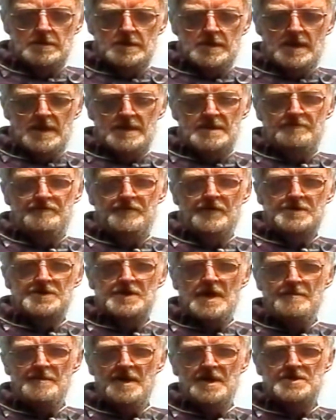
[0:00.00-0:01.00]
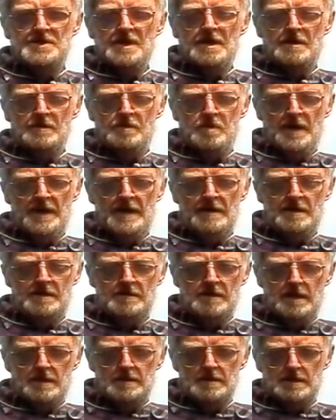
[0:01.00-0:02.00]
Yeah, the first time I saw a whale
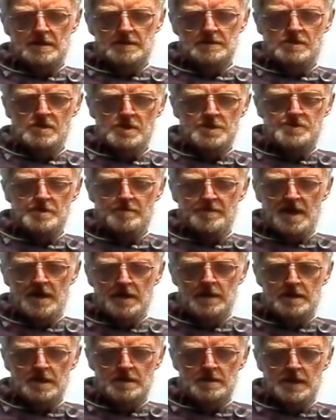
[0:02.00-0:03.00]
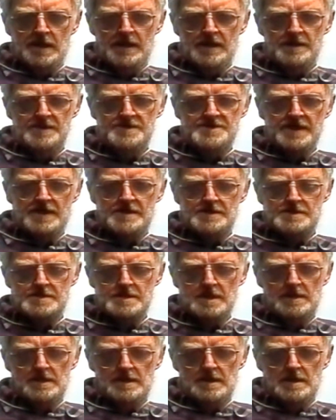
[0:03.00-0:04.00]
going to America in '86,
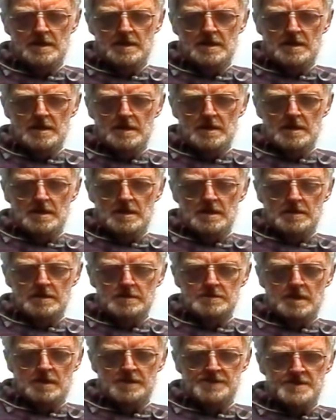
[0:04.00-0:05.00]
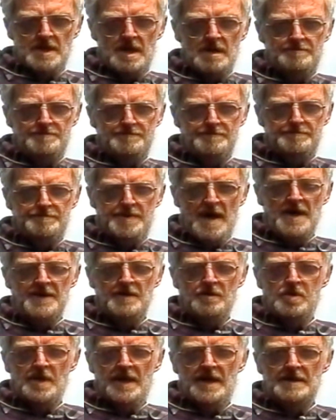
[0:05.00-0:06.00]
I saw a pod
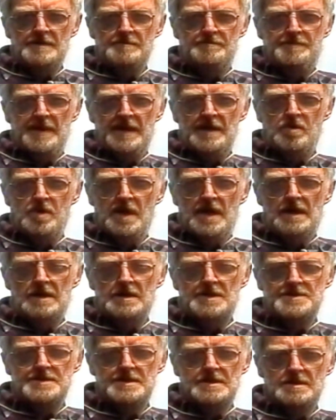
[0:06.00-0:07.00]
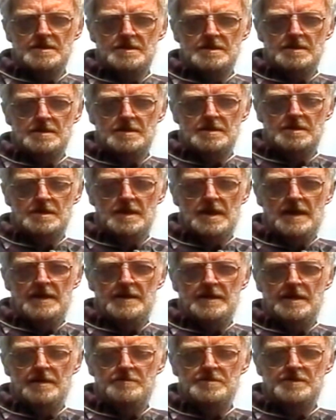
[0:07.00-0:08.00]
of whale, big whales, and
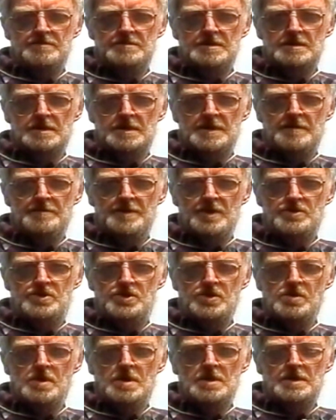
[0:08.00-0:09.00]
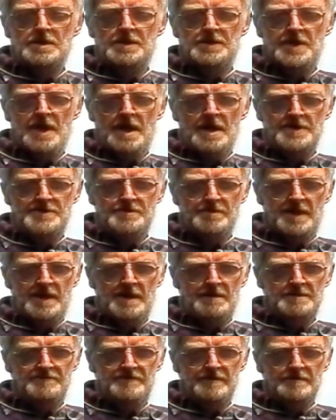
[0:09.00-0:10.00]
they were only about 200 yards away, and I
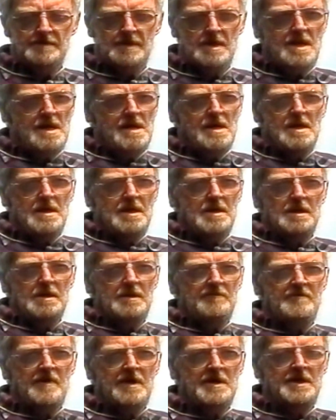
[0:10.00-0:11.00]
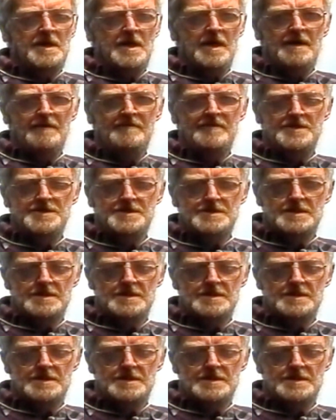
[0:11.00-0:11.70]
was very nervous.